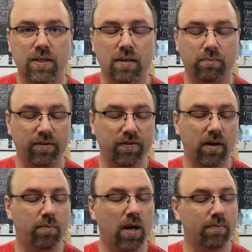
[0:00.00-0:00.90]
it'll be very
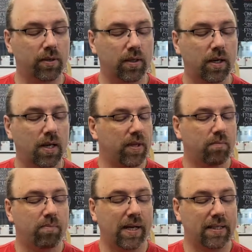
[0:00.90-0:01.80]
popular.
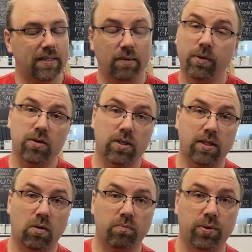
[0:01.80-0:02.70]
And we usually
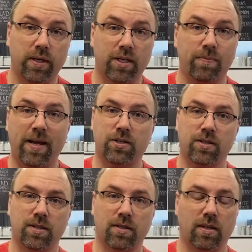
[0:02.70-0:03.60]
don't put
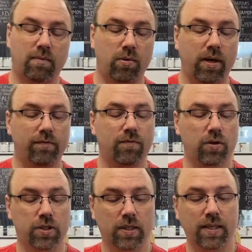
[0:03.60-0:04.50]
expansions in the library,
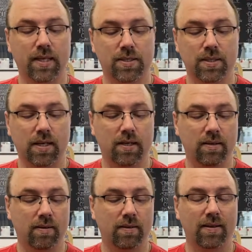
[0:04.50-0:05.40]
unfortunately, because then
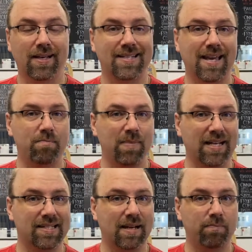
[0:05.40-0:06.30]
things get
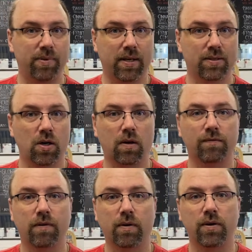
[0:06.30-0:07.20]
mixed up and it's hard
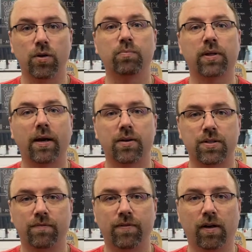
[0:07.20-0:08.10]
for new players
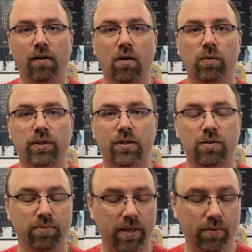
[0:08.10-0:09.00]
to figure out what they
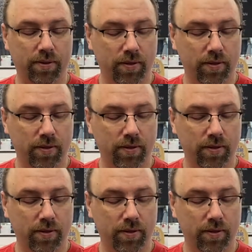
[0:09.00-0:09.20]
should play with.